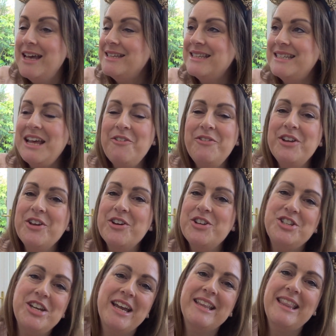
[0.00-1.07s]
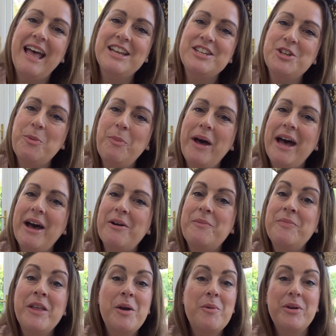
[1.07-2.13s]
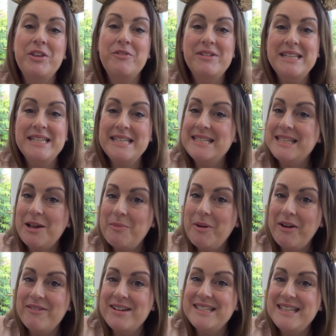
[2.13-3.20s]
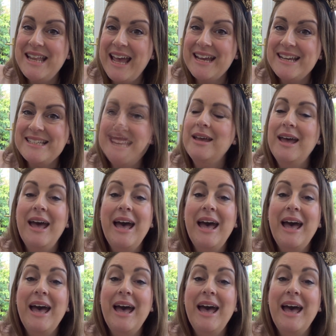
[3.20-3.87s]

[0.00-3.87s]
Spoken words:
So definitely go check that shop out when you're in Disneyland Paris next,